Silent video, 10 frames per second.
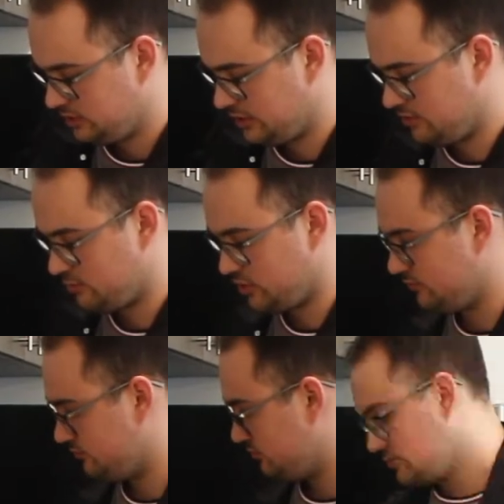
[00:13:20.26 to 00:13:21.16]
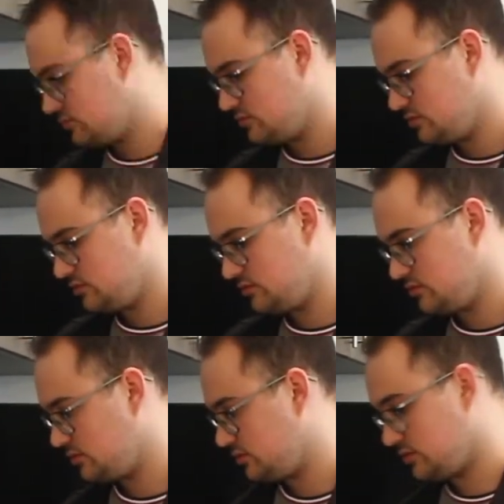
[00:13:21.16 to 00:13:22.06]
cutting board.
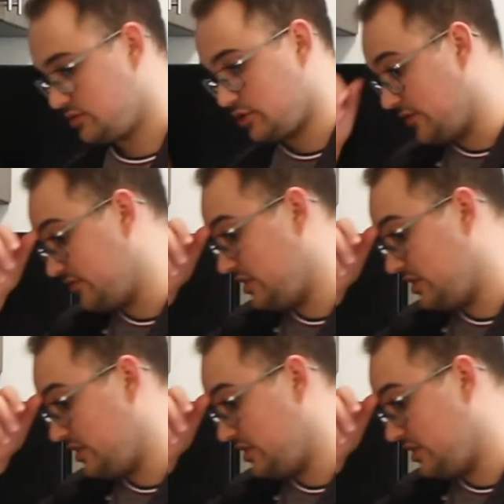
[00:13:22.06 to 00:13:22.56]
Turn off the